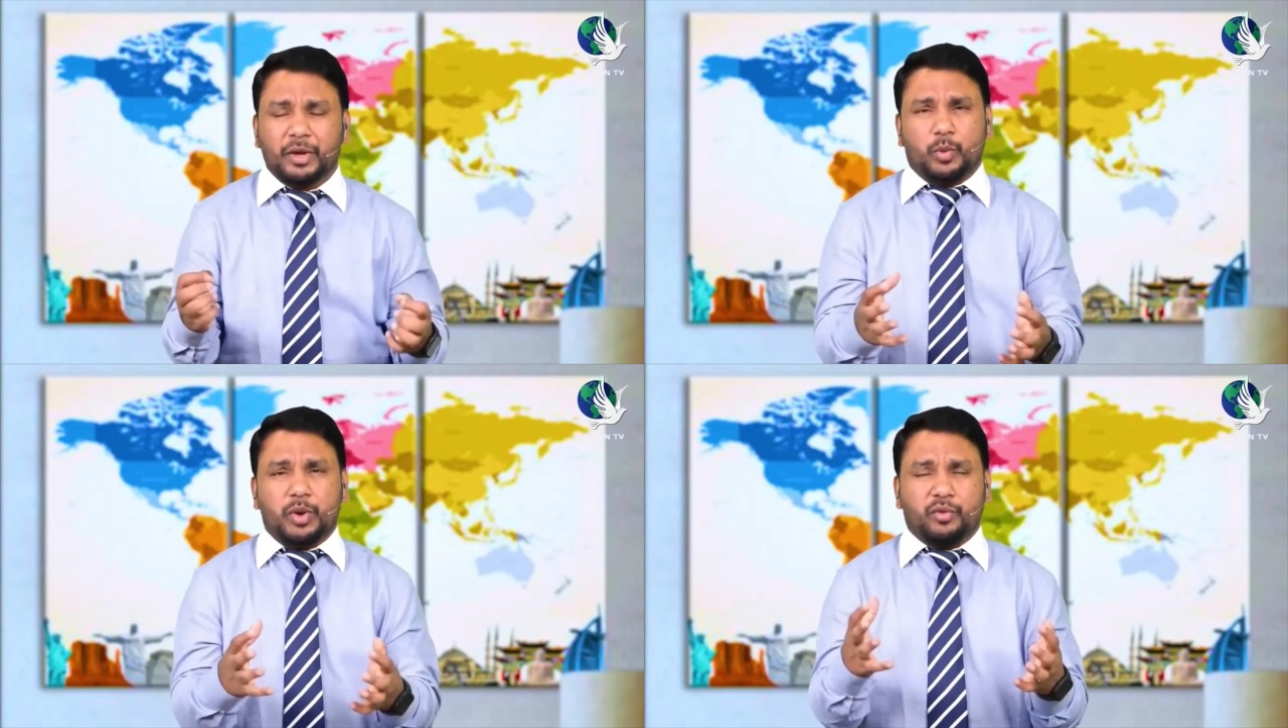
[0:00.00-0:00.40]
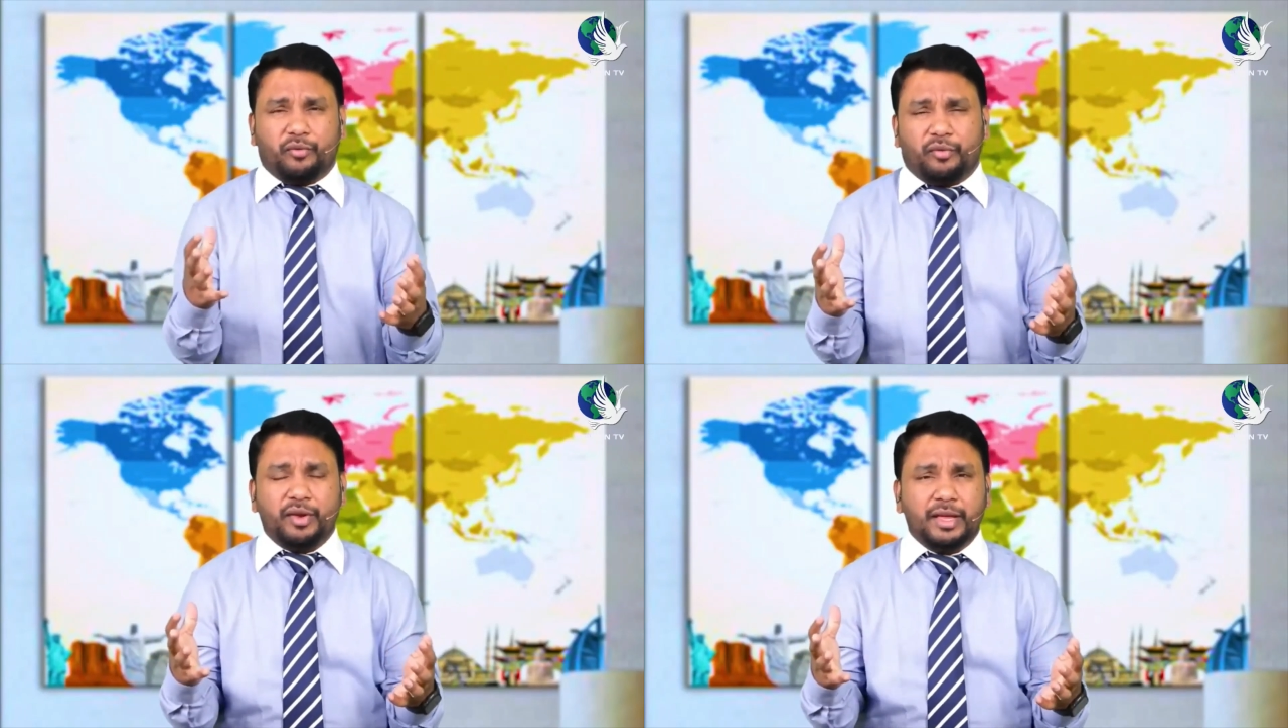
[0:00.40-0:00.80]
when you're
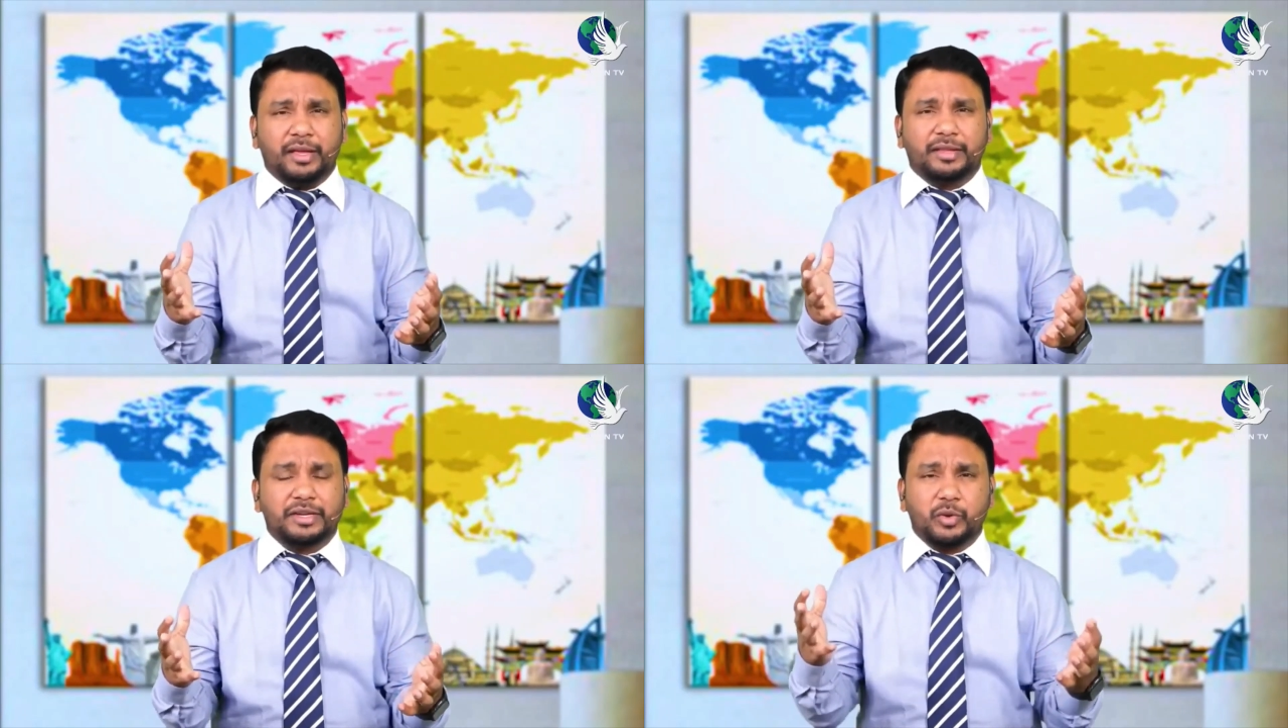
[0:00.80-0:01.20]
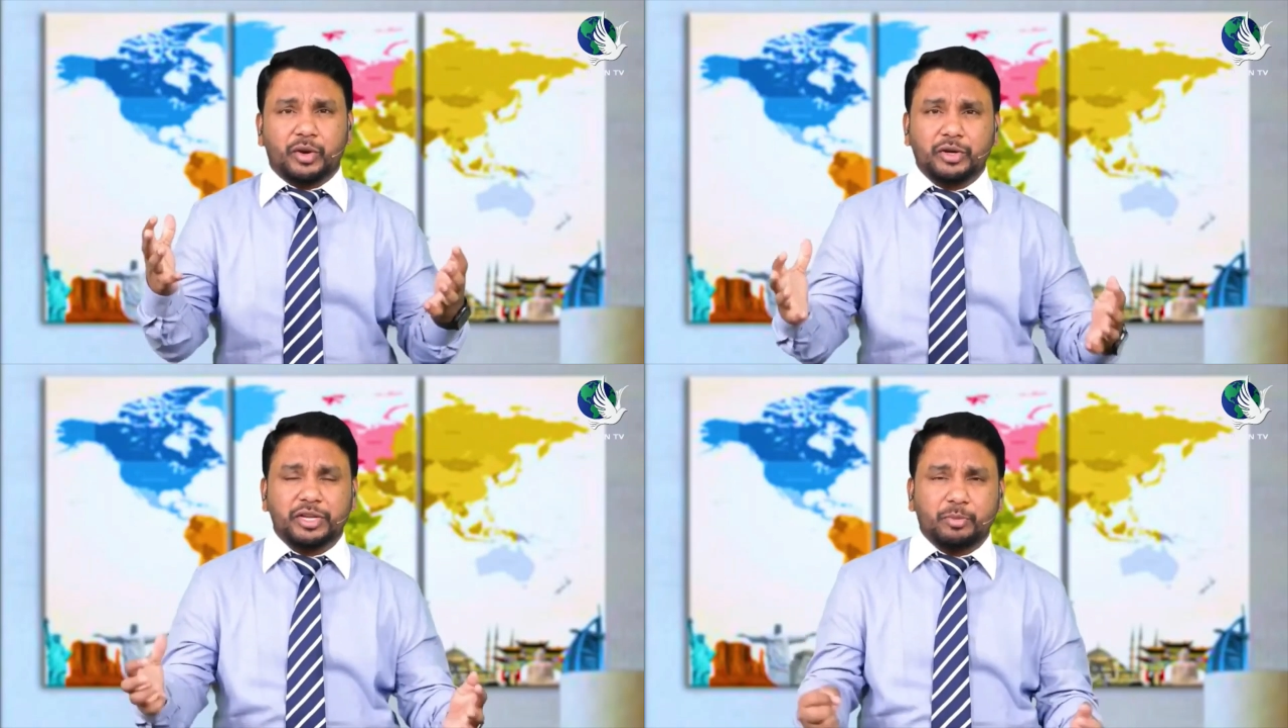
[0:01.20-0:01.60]
feeling that you
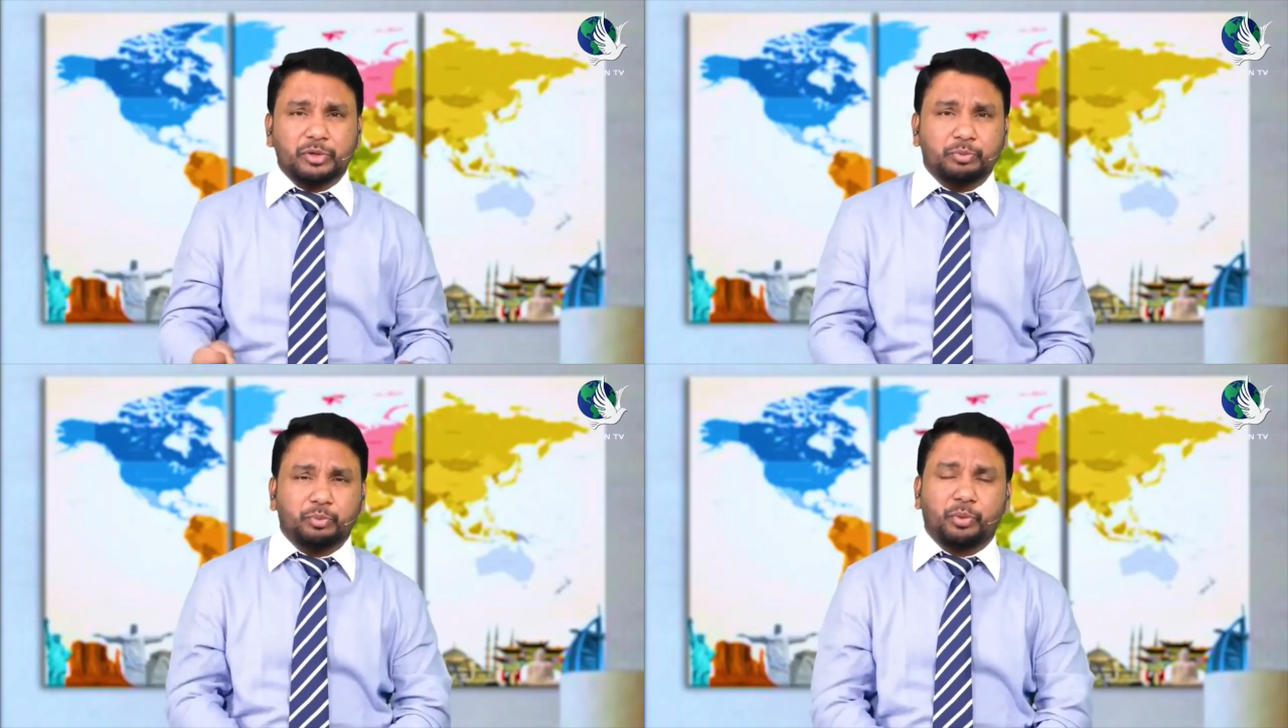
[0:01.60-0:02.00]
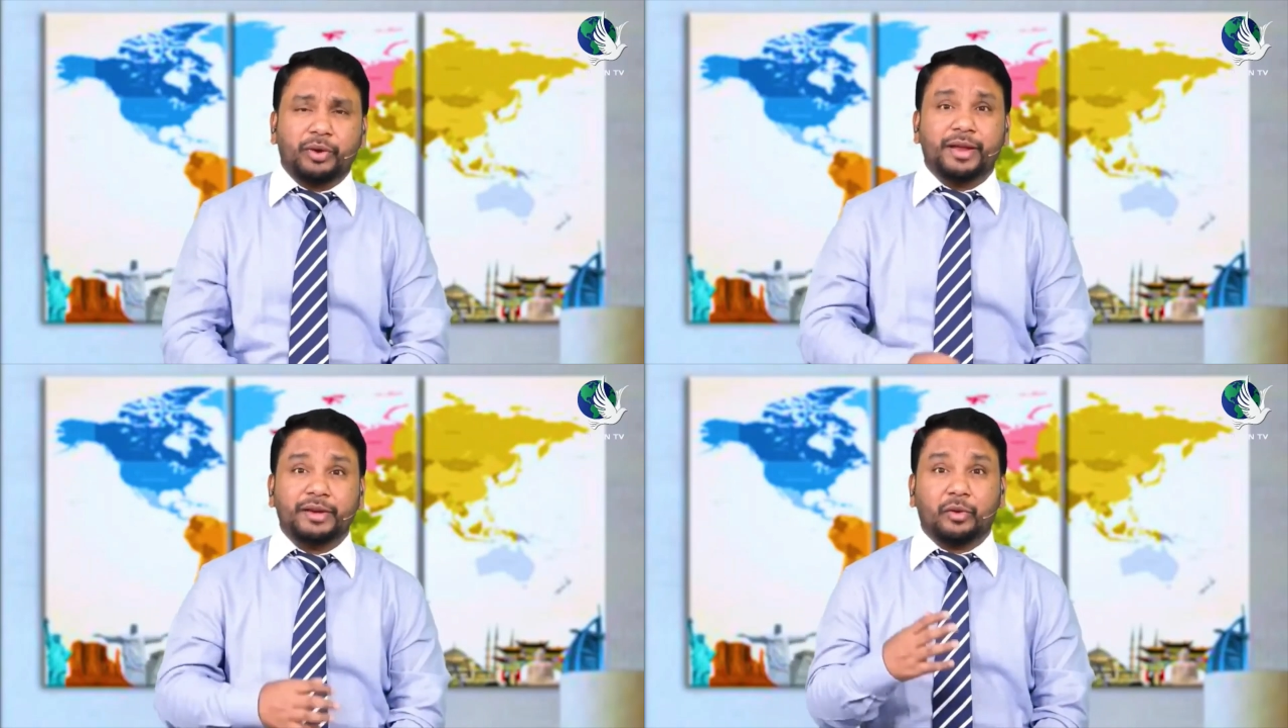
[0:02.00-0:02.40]
are not able to
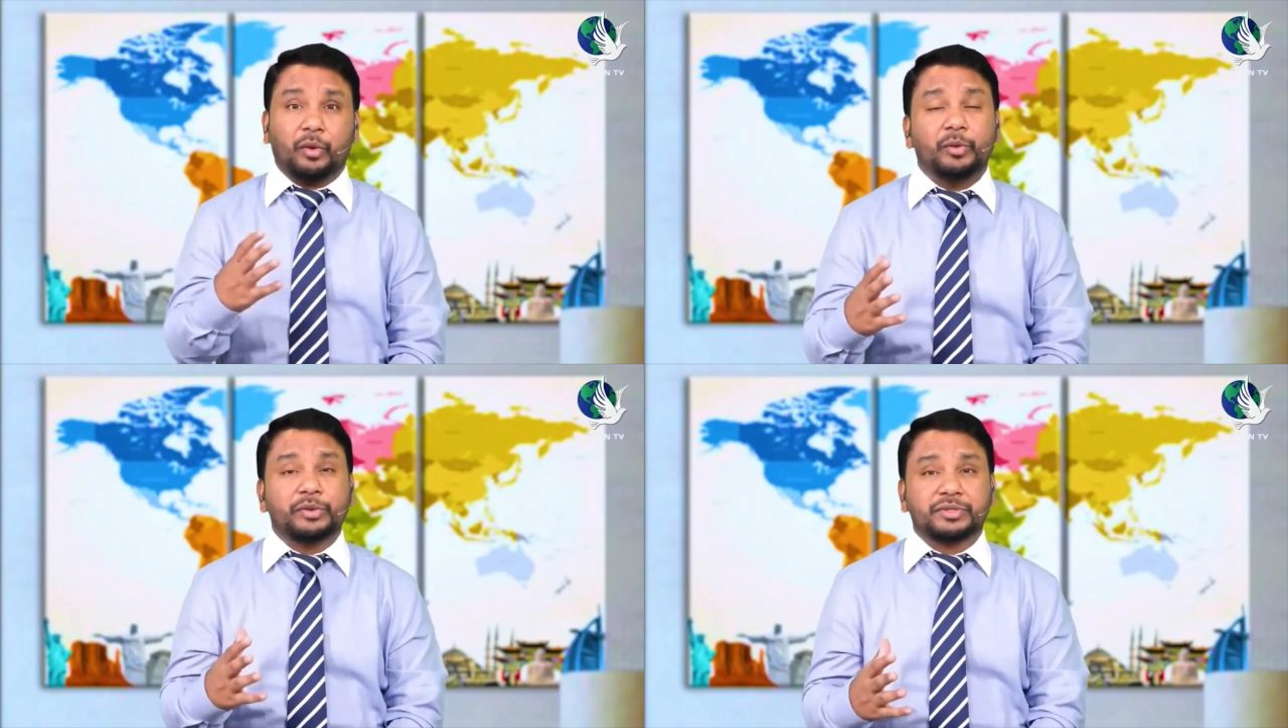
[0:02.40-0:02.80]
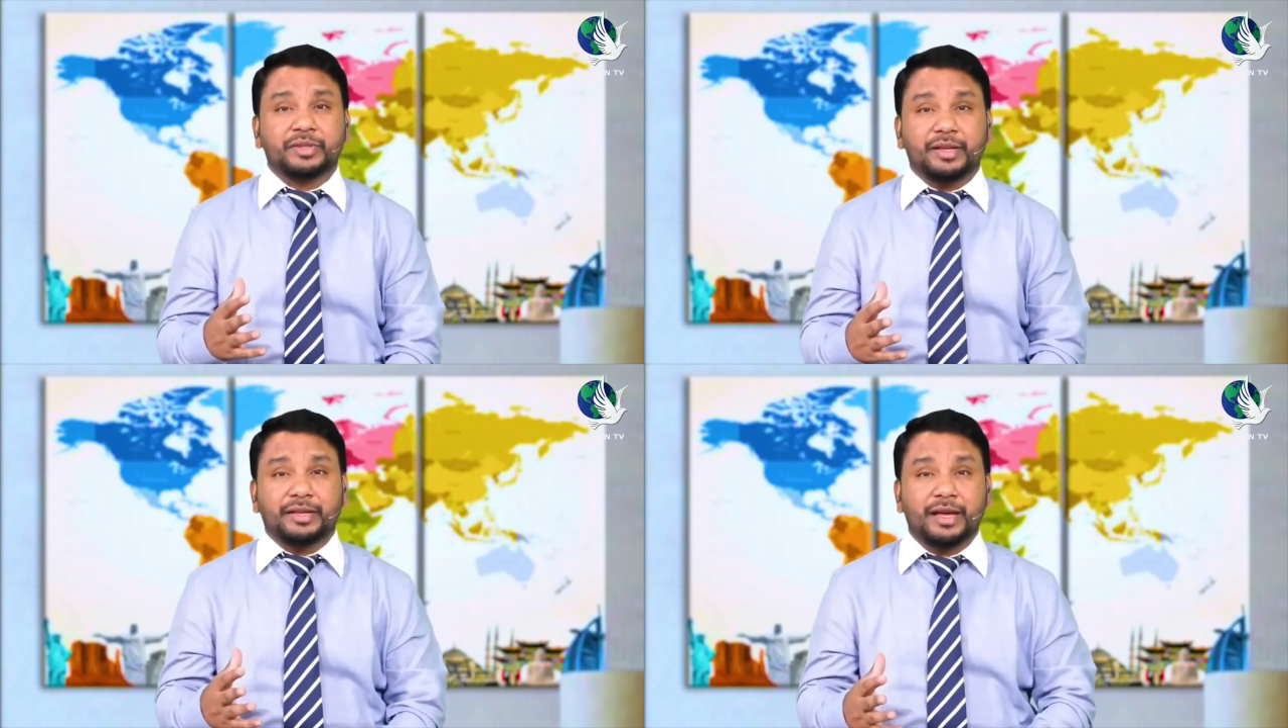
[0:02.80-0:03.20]
pray and all those
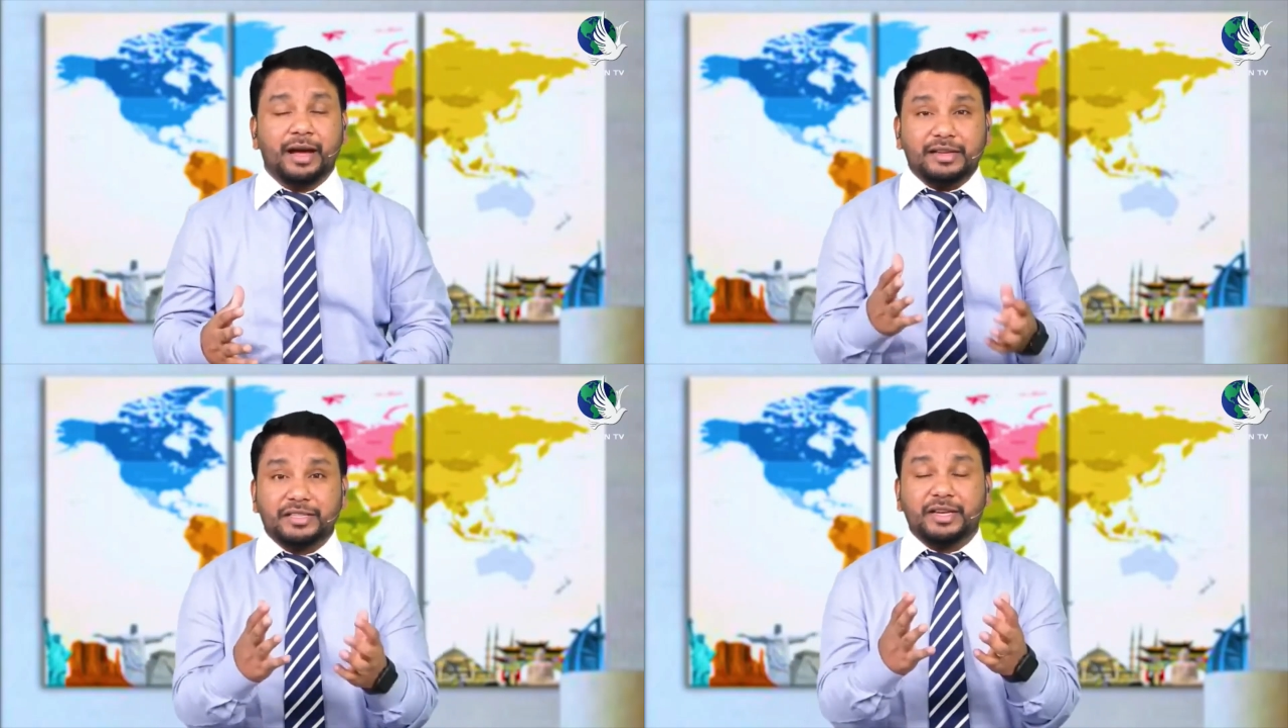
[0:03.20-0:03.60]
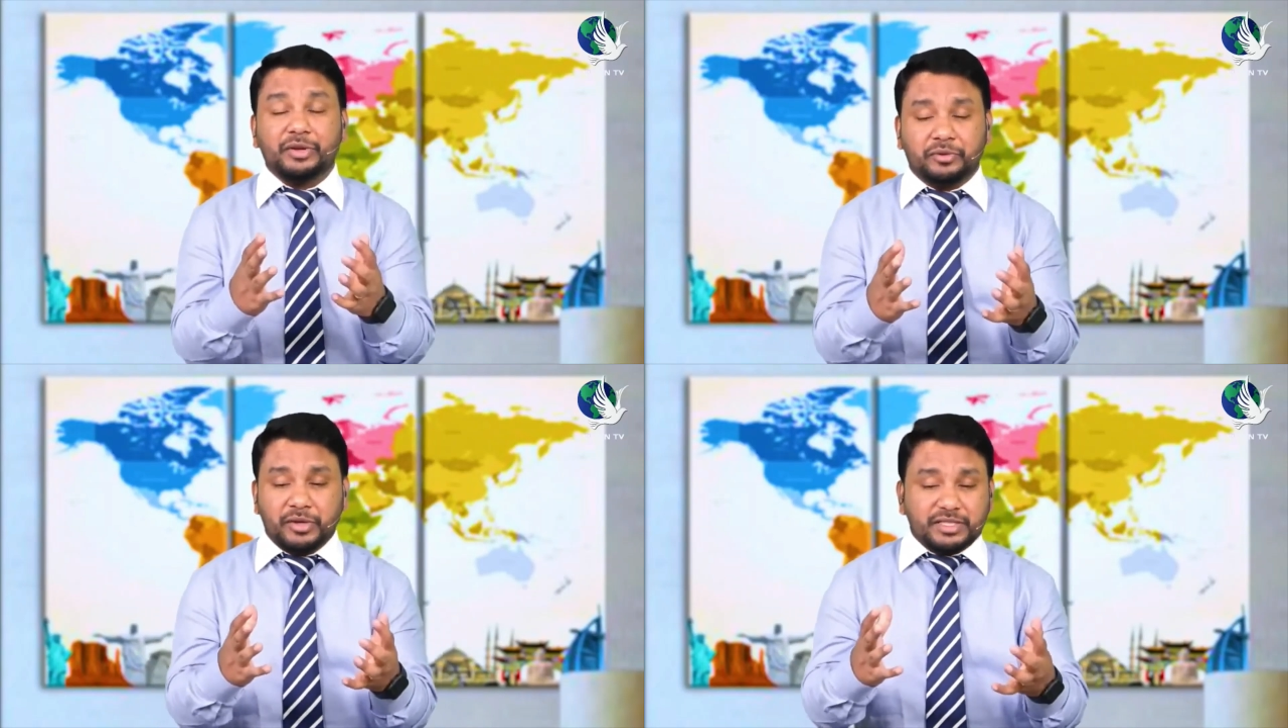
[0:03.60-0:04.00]
things, I tell
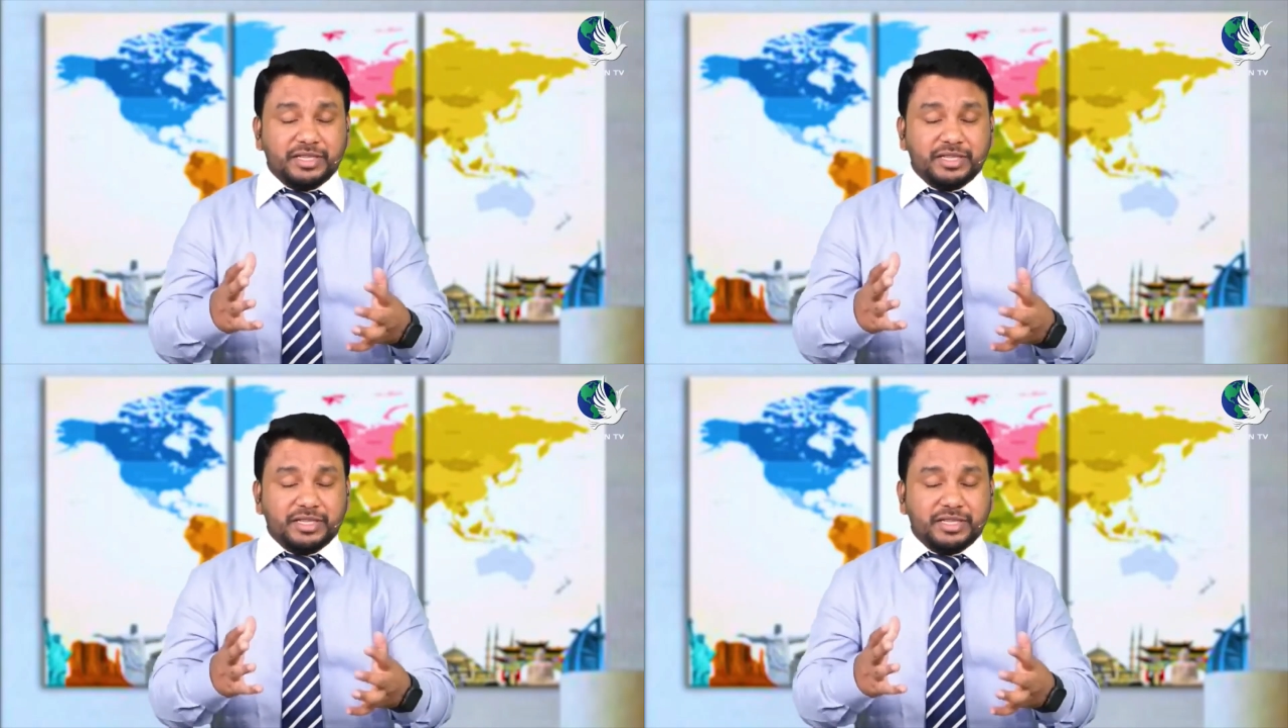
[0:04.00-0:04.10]
you,